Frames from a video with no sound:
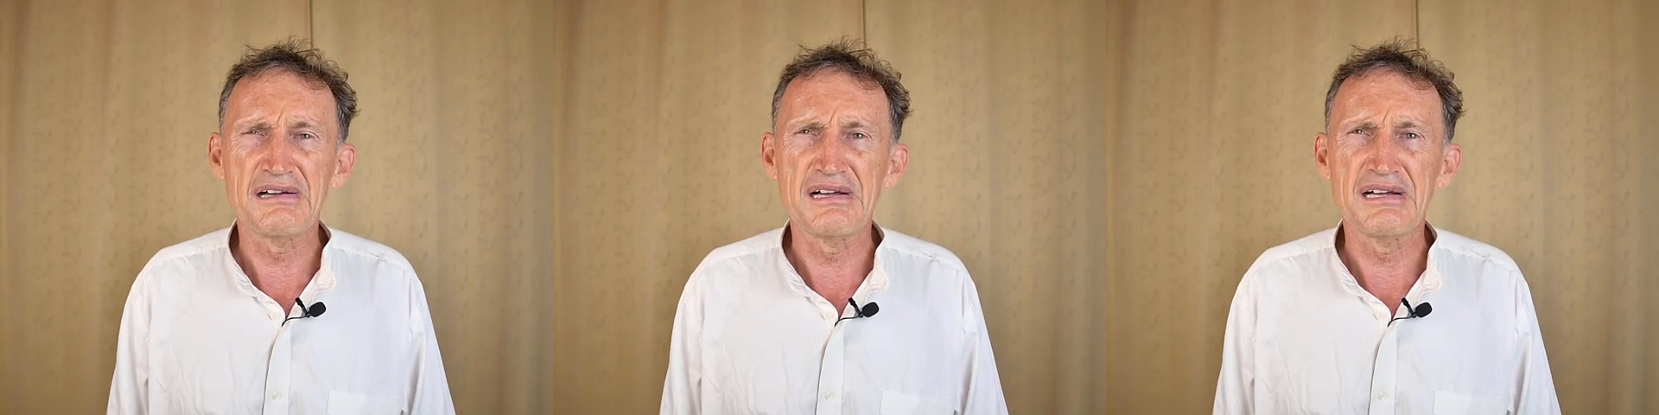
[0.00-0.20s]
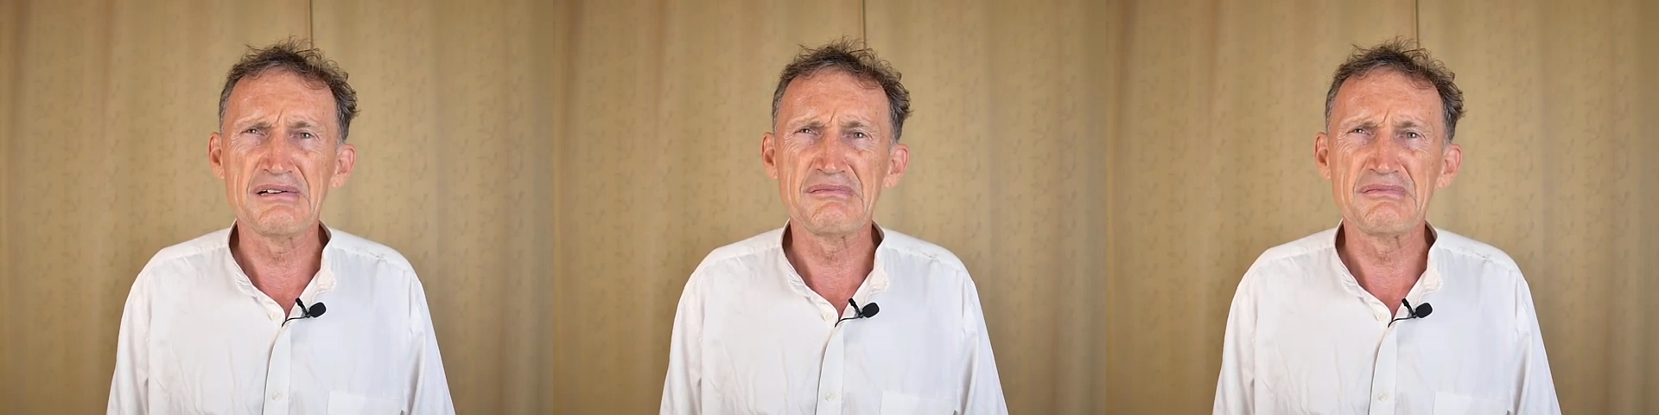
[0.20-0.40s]

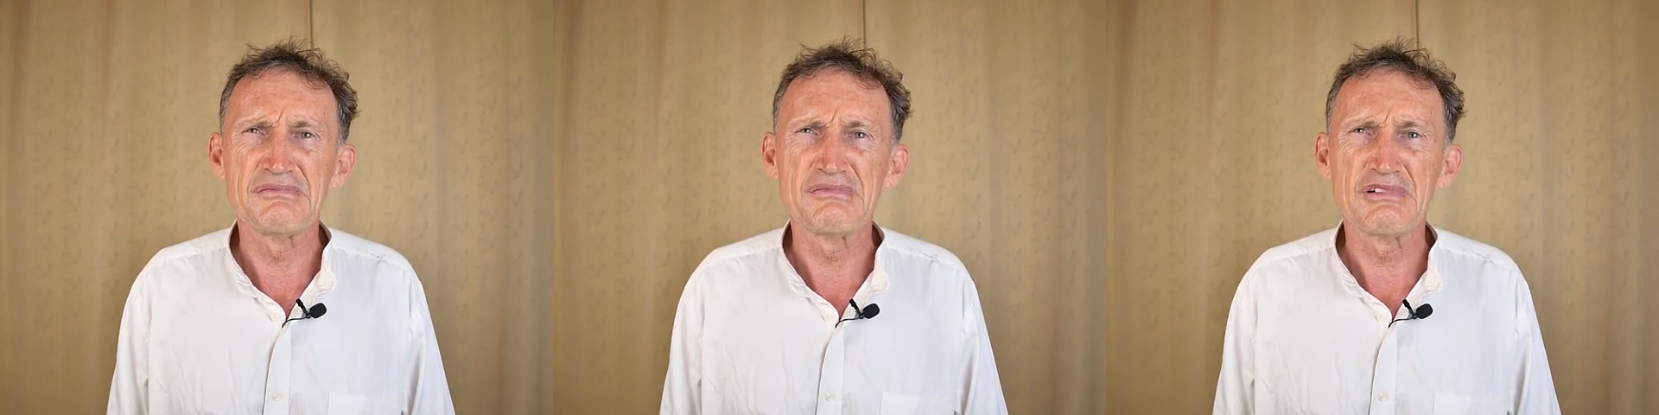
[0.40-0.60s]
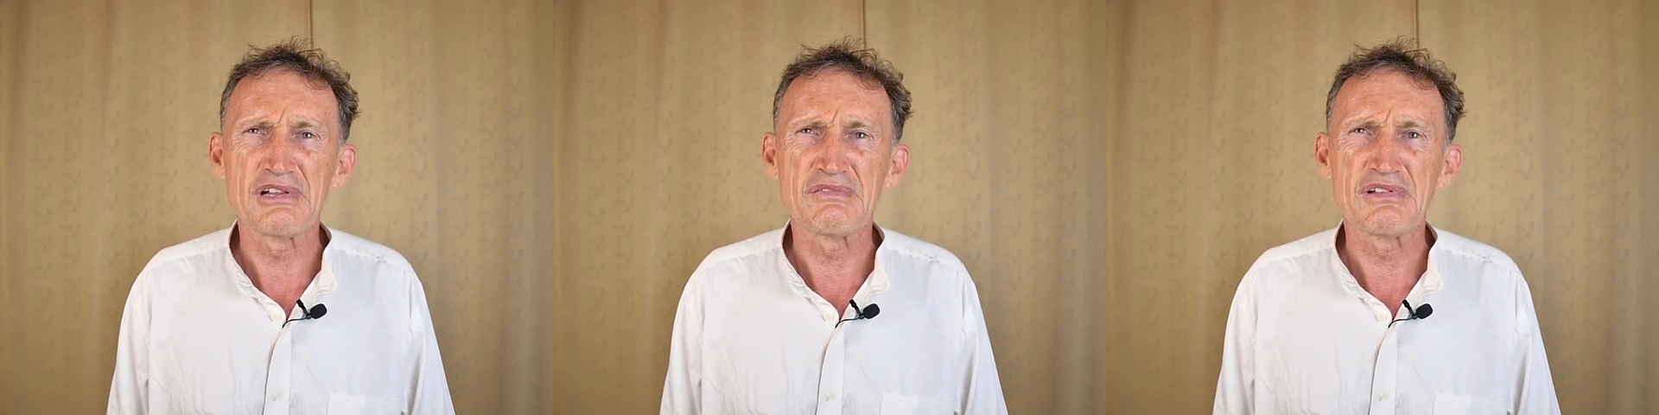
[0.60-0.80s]

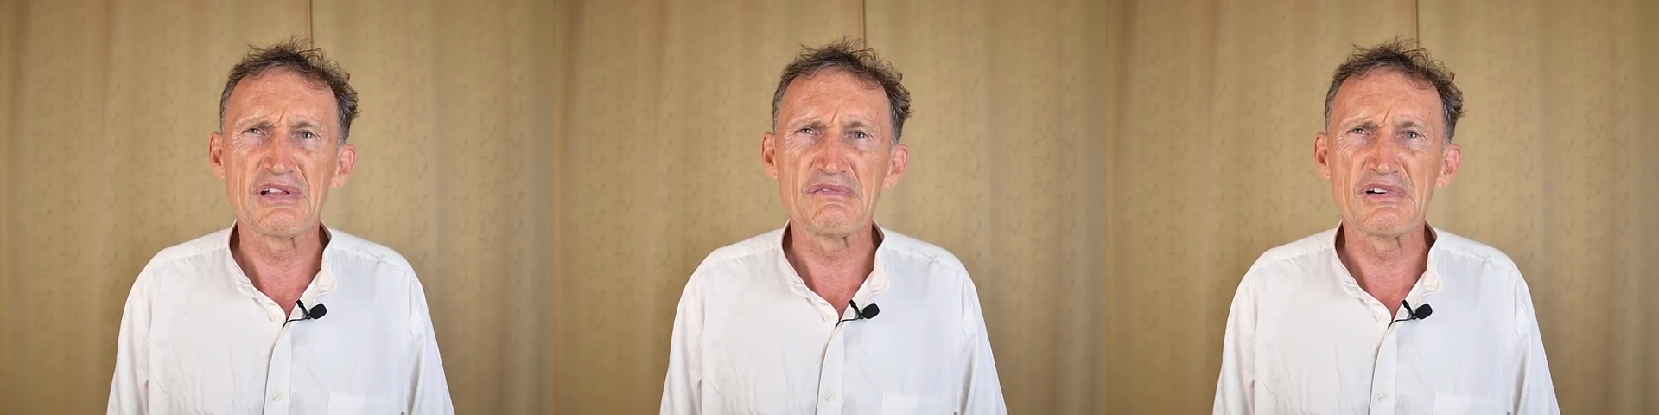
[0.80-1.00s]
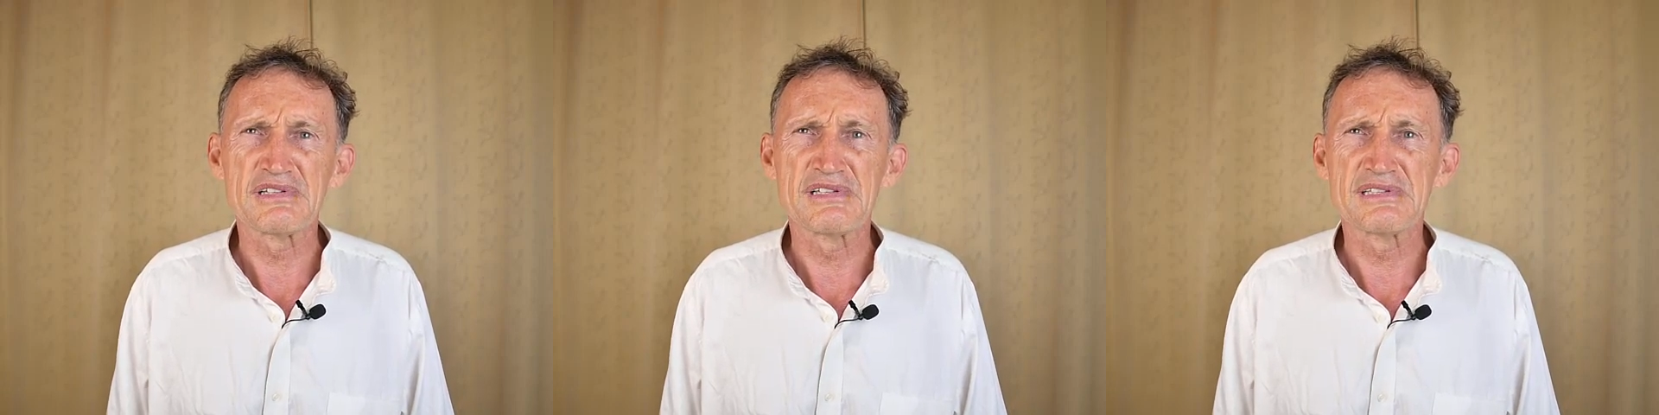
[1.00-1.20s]
um, what,
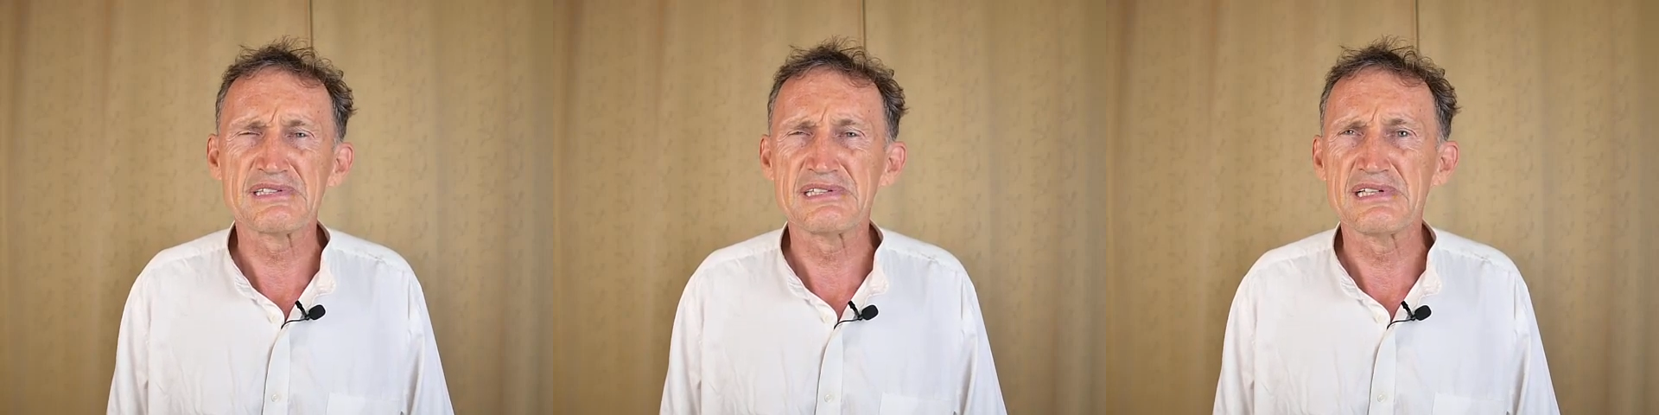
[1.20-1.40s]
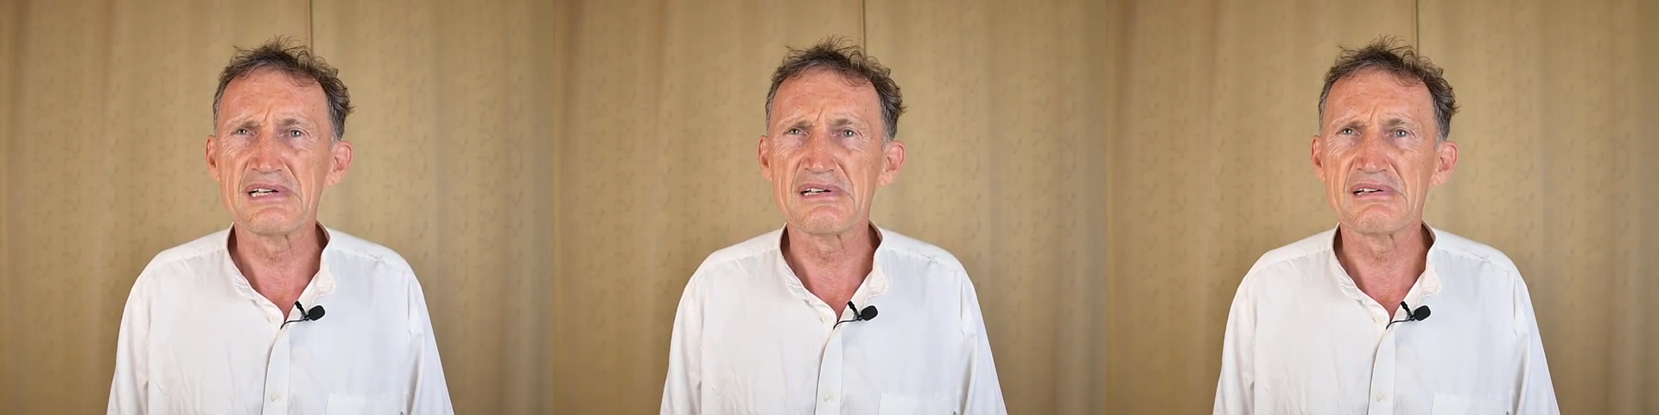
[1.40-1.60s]
what is
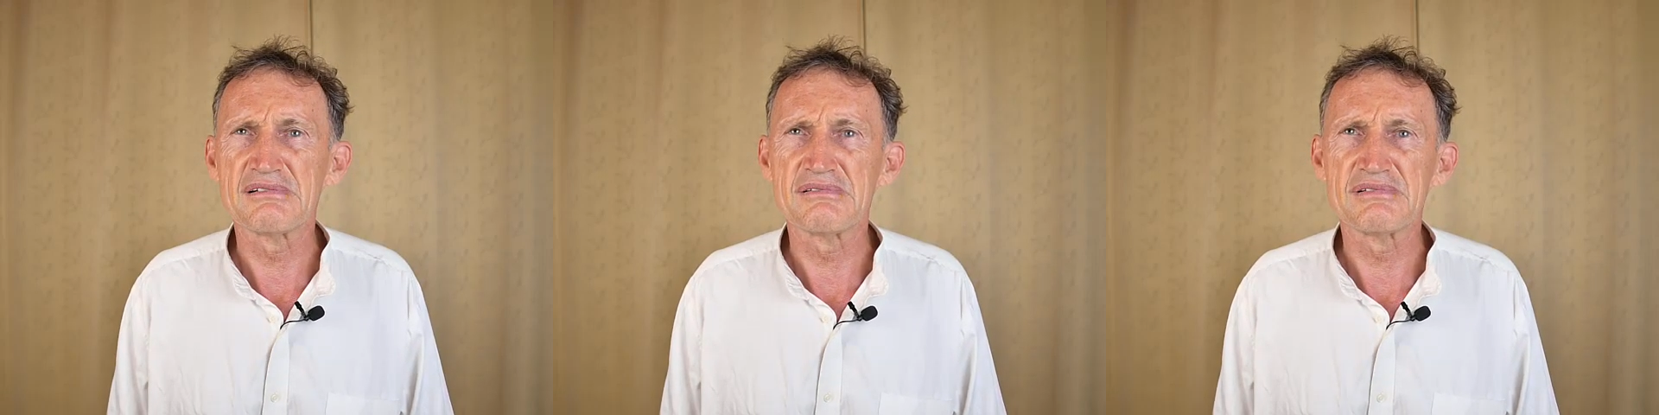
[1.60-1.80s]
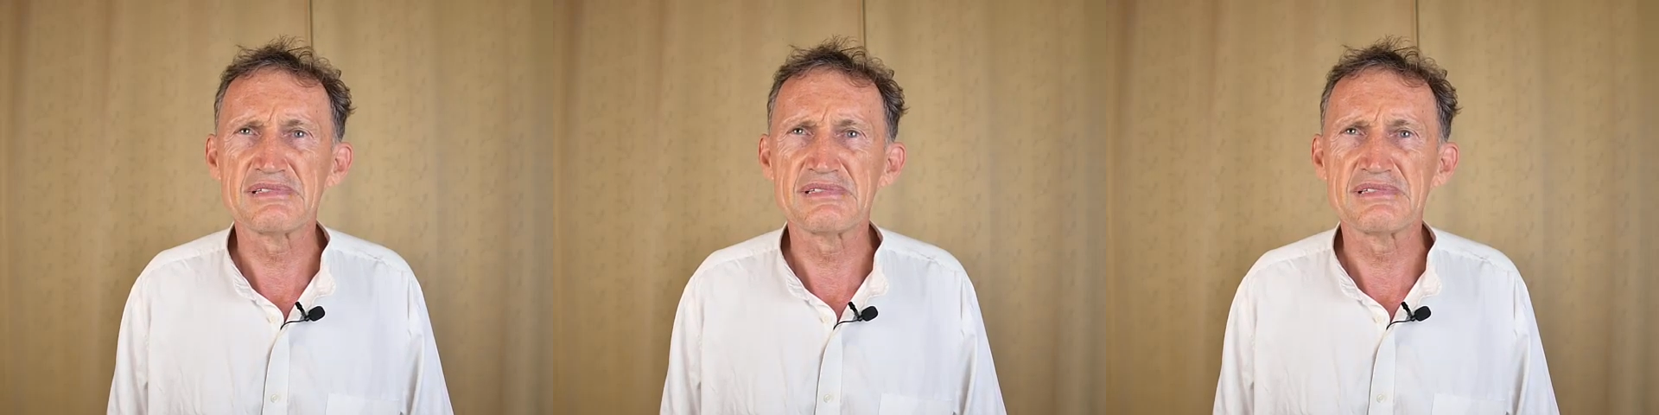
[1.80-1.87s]
uh,